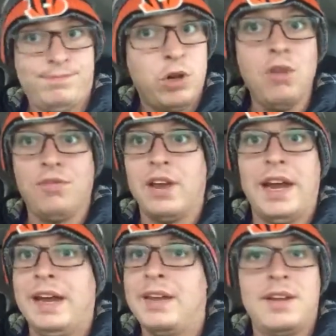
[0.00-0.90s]

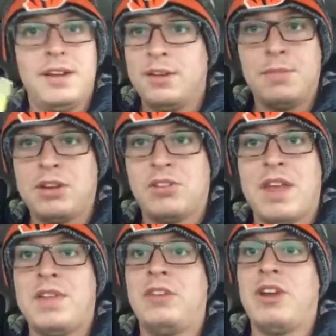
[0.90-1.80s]
truthfully, as much as
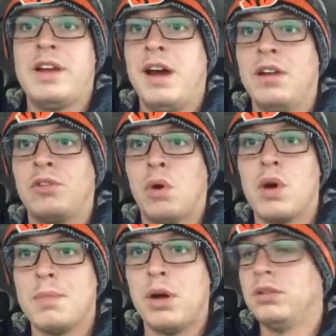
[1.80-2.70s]
I think Jay Cutler's
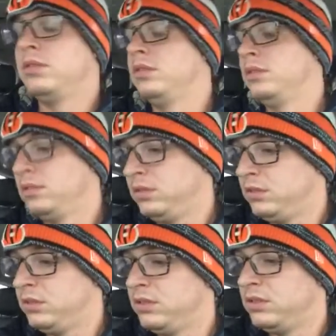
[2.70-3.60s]
horrible,
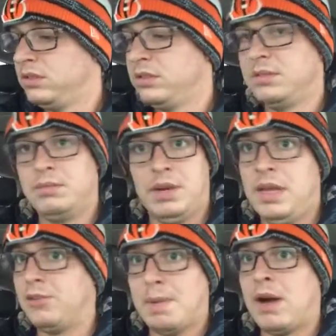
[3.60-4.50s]
but
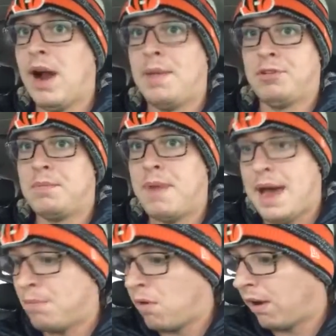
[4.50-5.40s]
he's a better option than
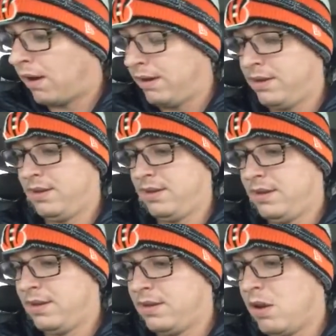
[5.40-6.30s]
Matt Moore.
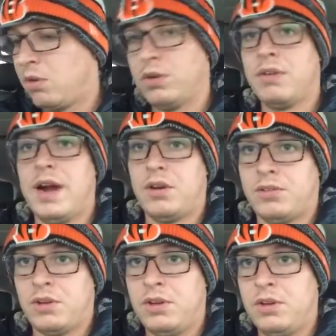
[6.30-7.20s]
Oakland
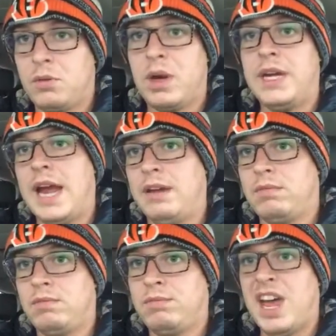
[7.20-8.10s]
Raiders,
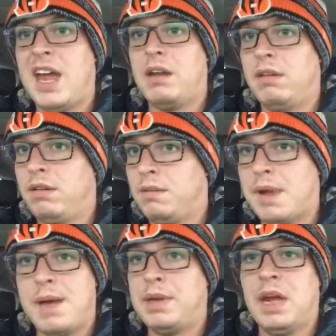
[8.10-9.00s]
28-10.
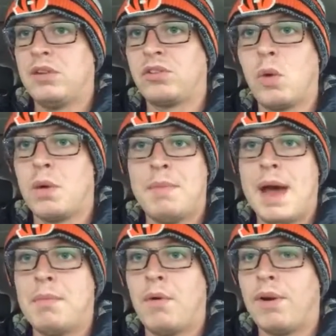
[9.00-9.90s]
Miami can't score with
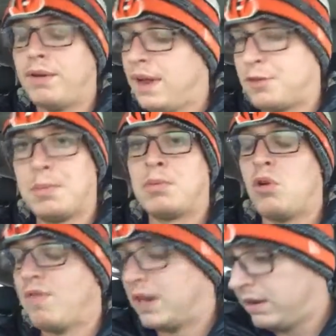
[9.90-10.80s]
Matt Moore. That's been
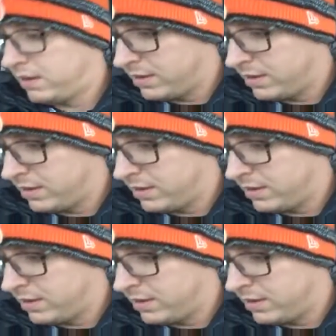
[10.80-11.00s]
proven.